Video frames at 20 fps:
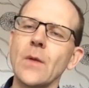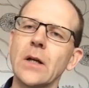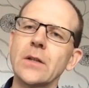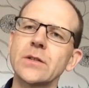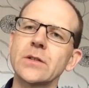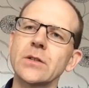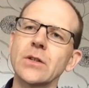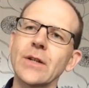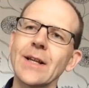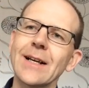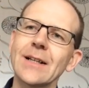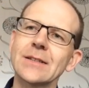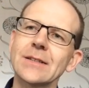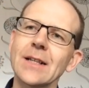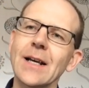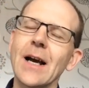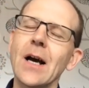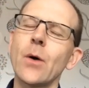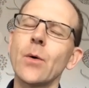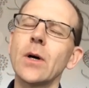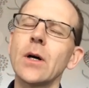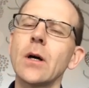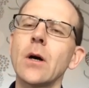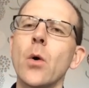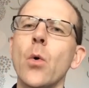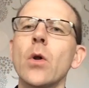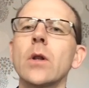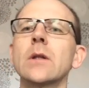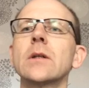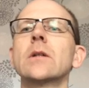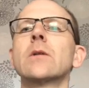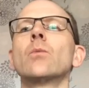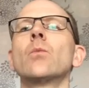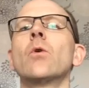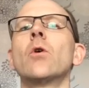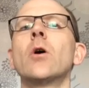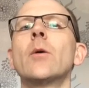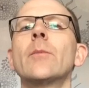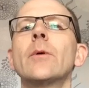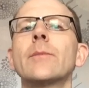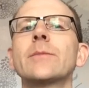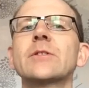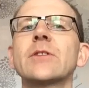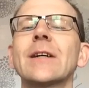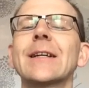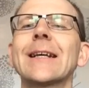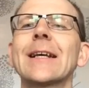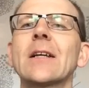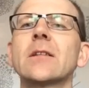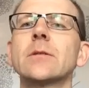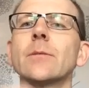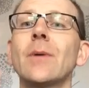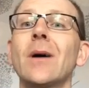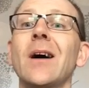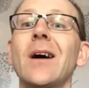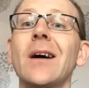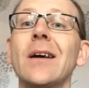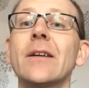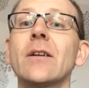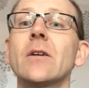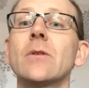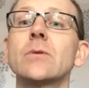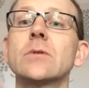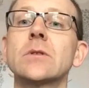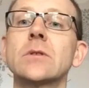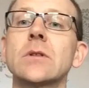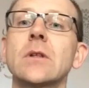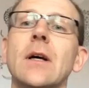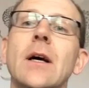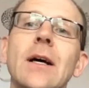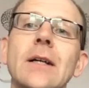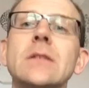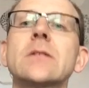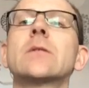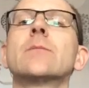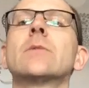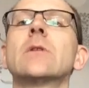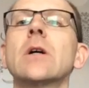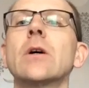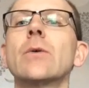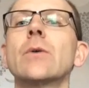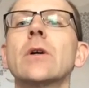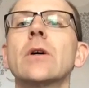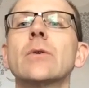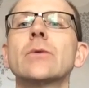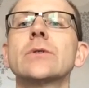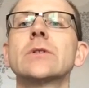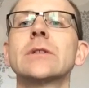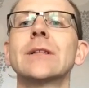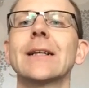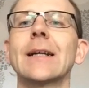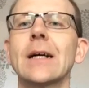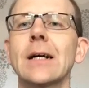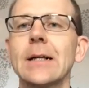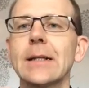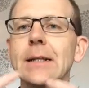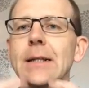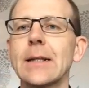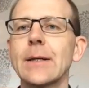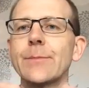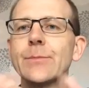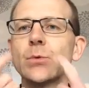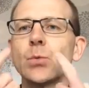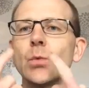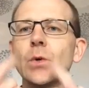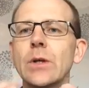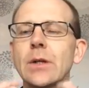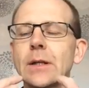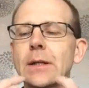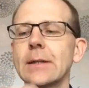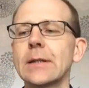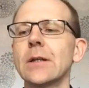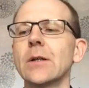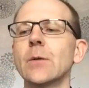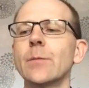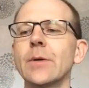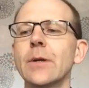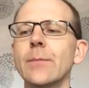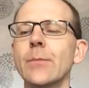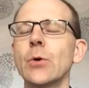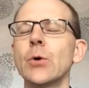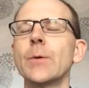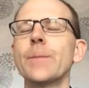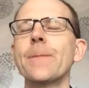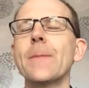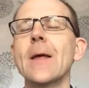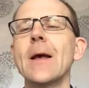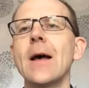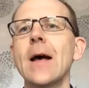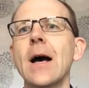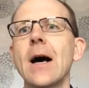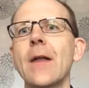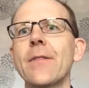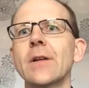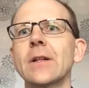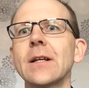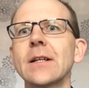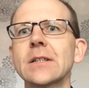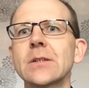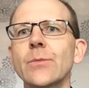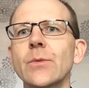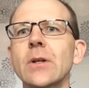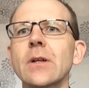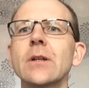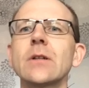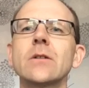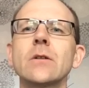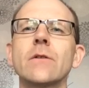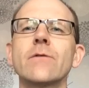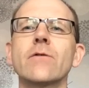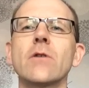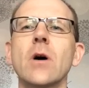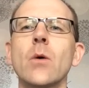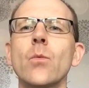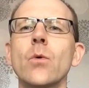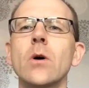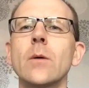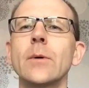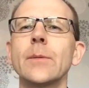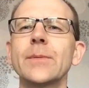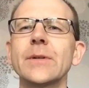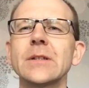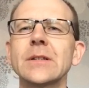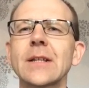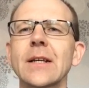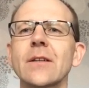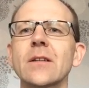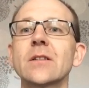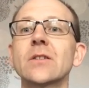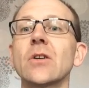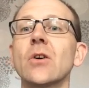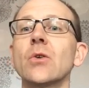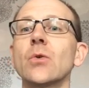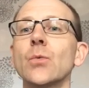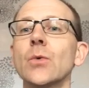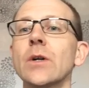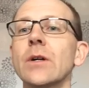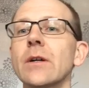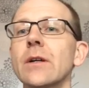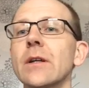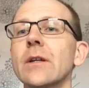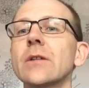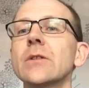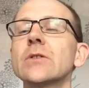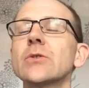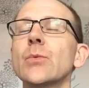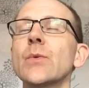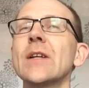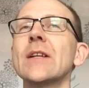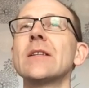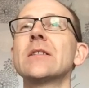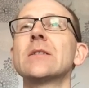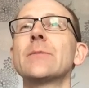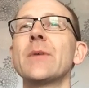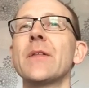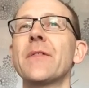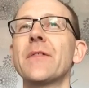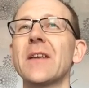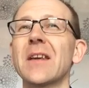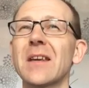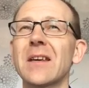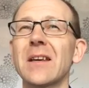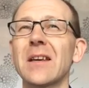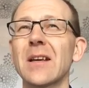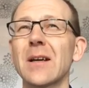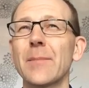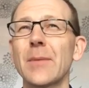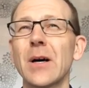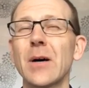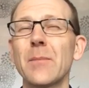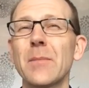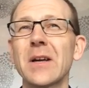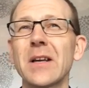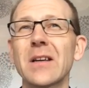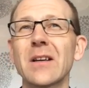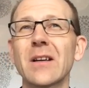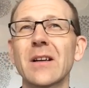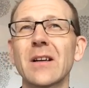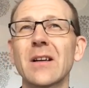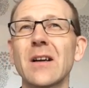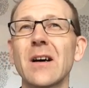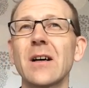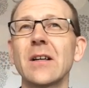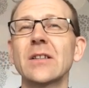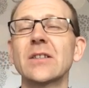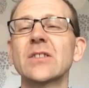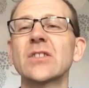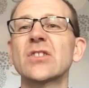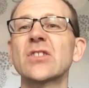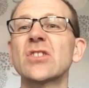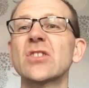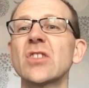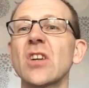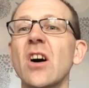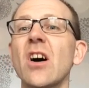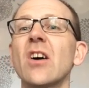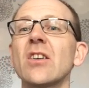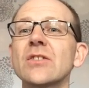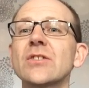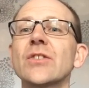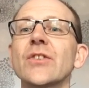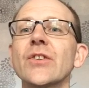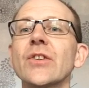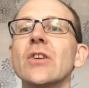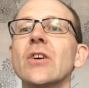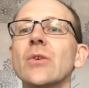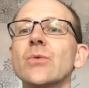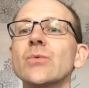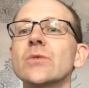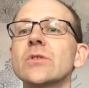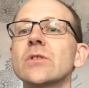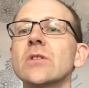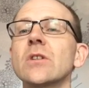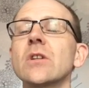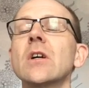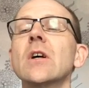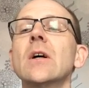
So that's our little warm-up, trying to get some high notes and some low notes to get our lips working a little bit more. And the last thing we're going to do for our warm-up is get the tongue working. So we need to be thinking about making a nice start to the notes.